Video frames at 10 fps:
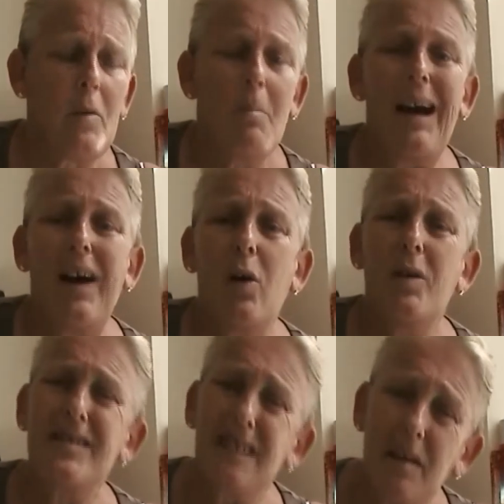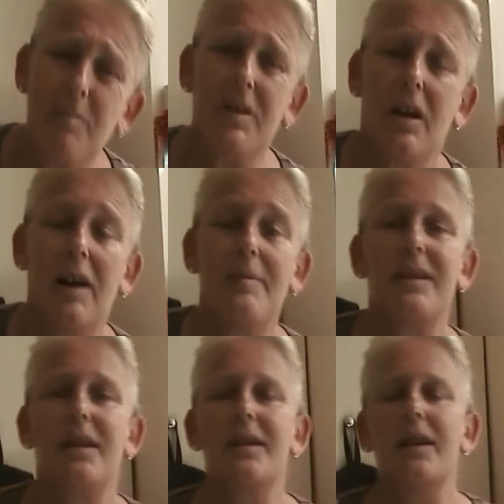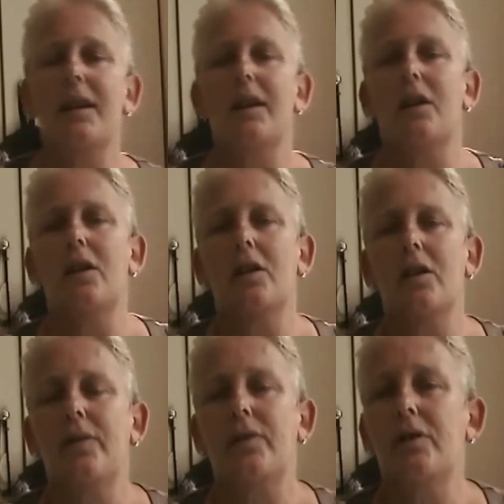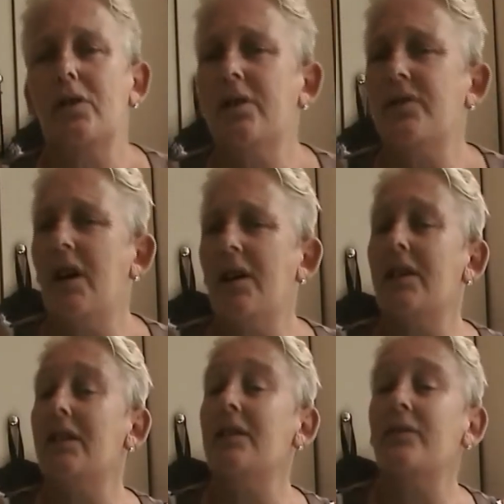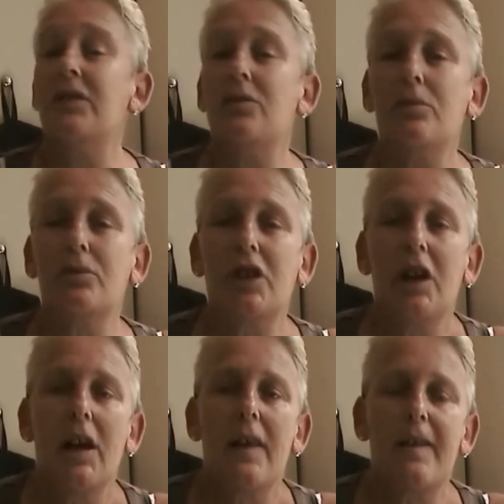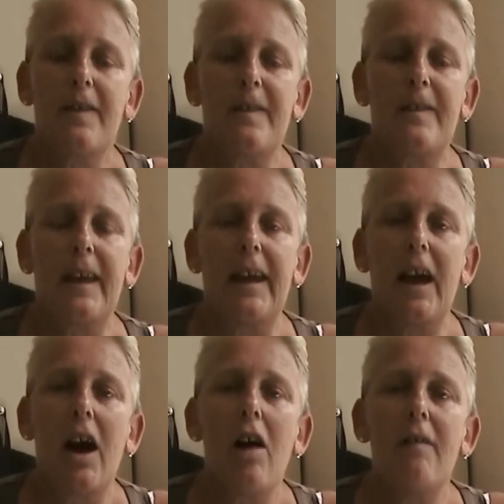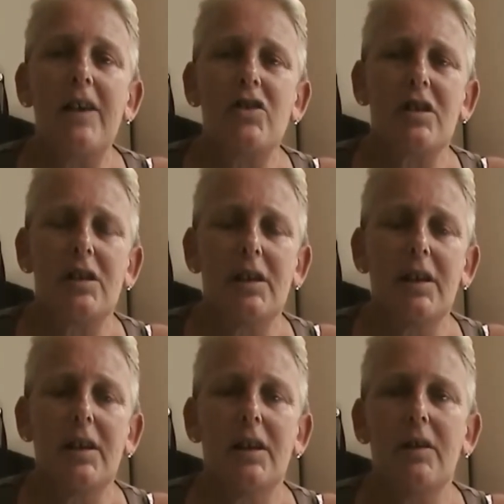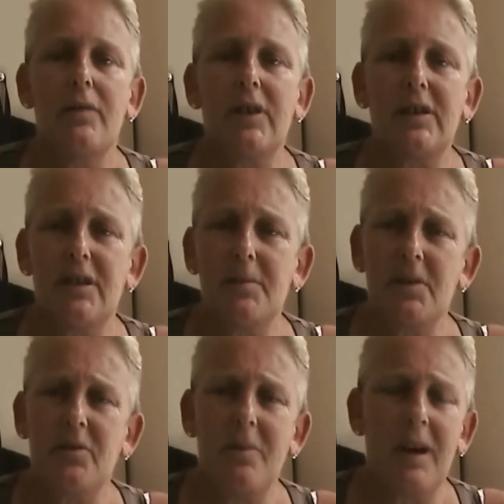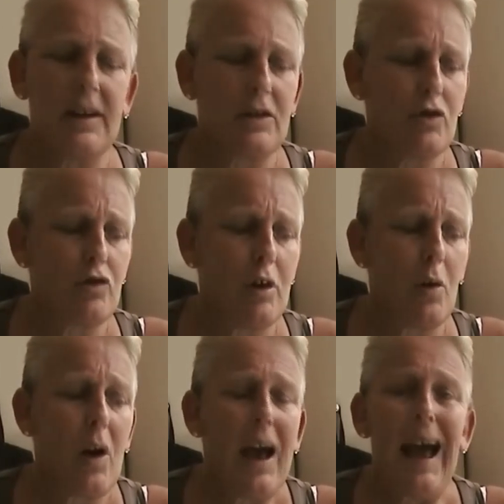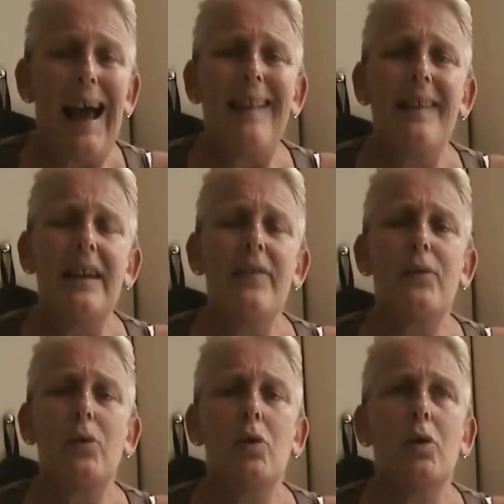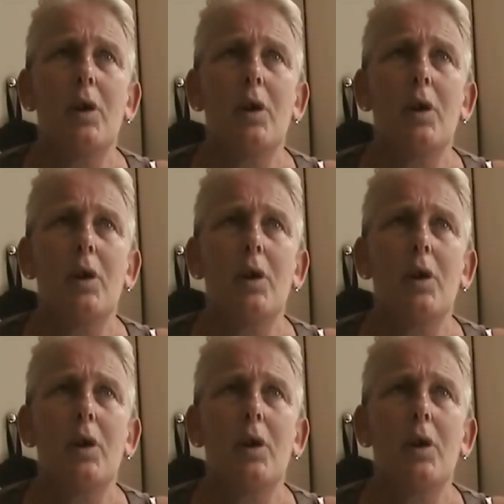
But sometimes, as I say, for a lot of target individuals, they are actually victims of mind control, and therefore